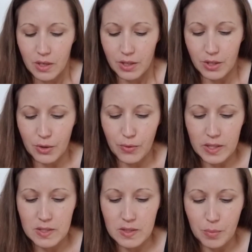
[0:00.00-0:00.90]
You know,
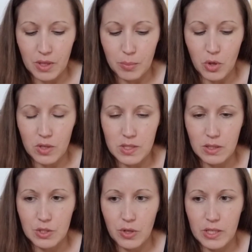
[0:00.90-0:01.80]
that's something I'm constantly
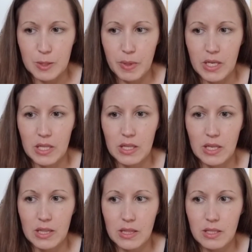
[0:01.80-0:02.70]
trying to expand. And,
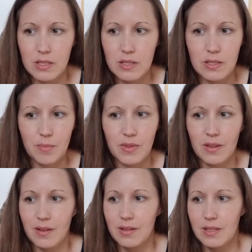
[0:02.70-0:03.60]
and this is something
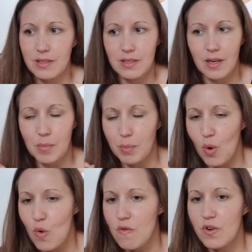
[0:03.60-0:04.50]
that's it's come up
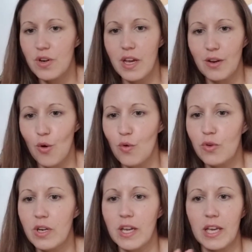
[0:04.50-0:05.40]
over and over
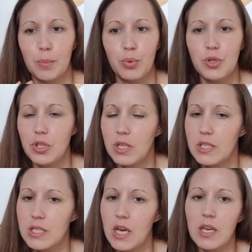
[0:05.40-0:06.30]
and I kept pushing it
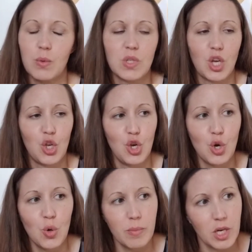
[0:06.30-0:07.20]
aside and I was like,
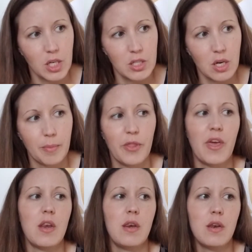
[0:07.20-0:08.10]
no, I'm not going to talk about
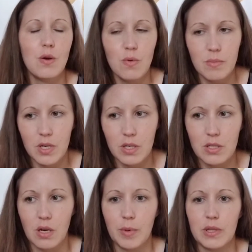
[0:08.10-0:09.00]
that. No, I'm not going to
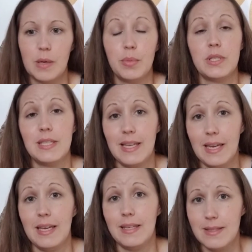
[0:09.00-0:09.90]
talk about that. But today
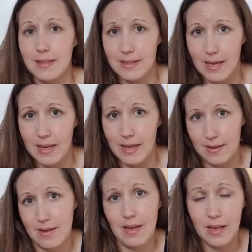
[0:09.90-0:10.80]
is the day and
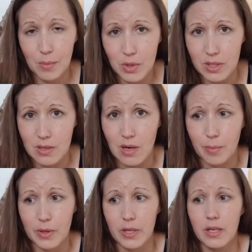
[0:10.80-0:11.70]
I am going to talk
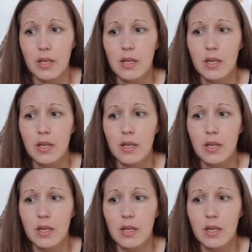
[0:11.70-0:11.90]
about it.